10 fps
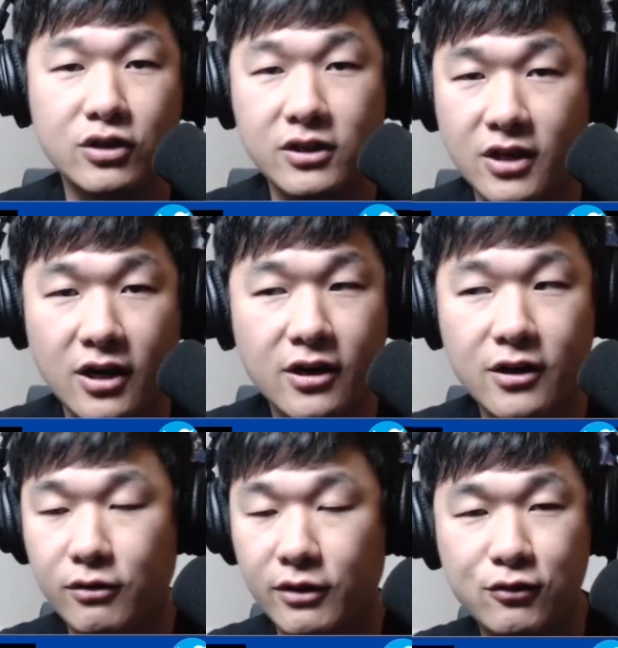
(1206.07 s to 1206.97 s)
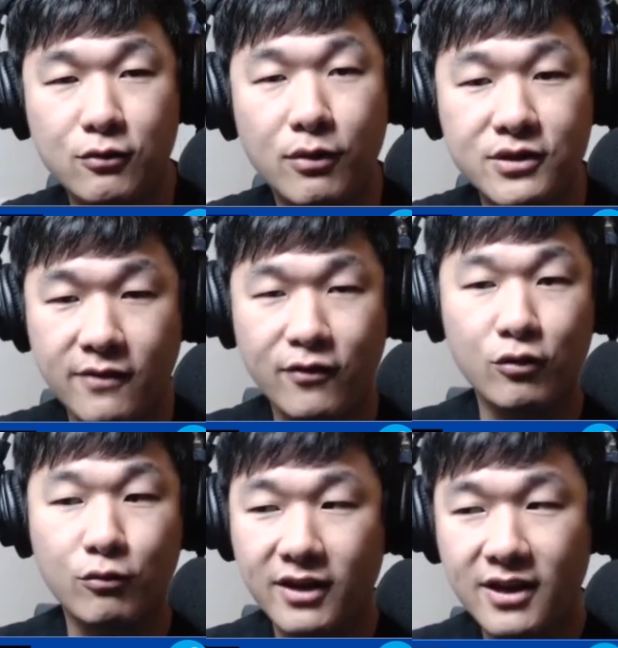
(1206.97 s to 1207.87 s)
a dud or like 2 points every other
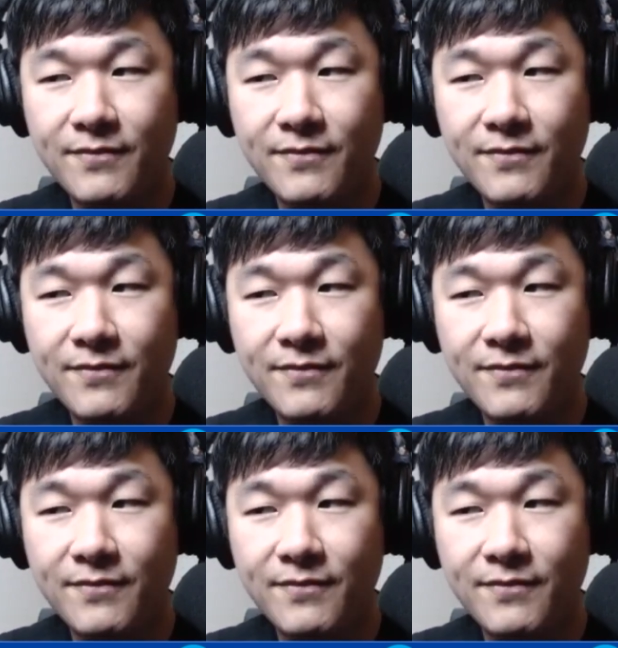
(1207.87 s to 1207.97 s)
week.